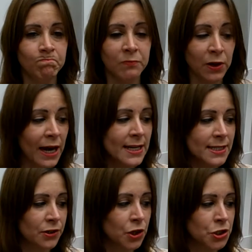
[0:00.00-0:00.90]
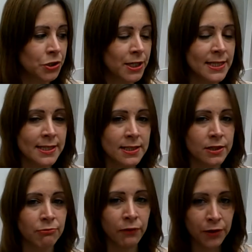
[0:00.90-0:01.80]
Okay, so you've got choice:
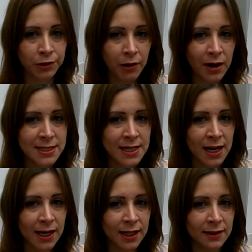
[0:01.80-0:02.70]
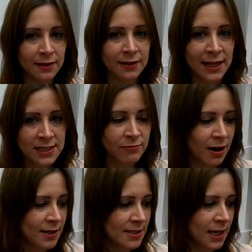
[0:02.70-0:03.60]
review writing, letter
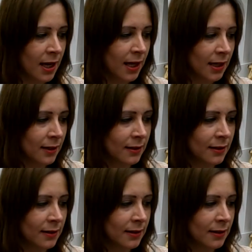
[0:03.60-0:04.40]
writing,